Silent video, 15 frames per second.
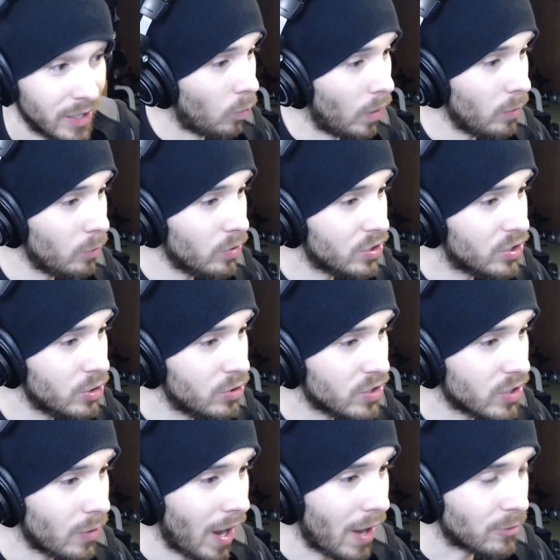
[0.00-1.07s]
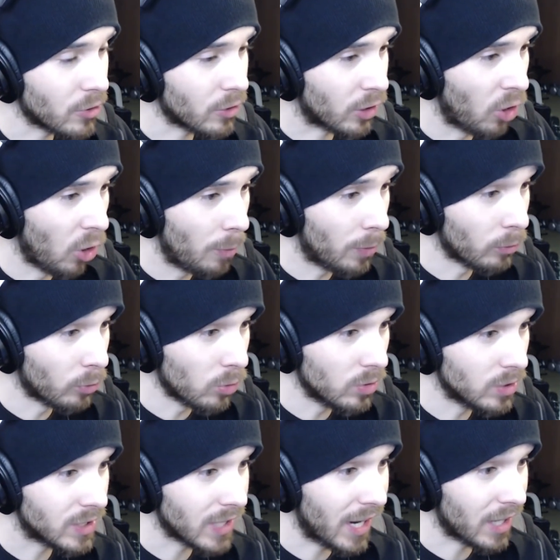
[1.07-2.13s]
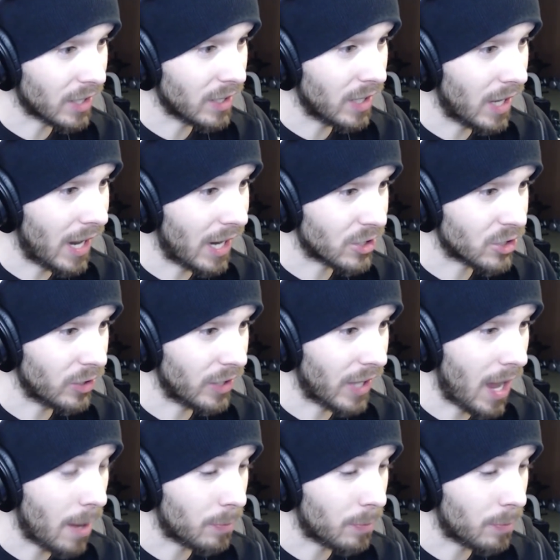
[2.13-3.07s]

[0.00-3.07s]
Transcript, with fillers: What would you do after the COPPA Rules act actually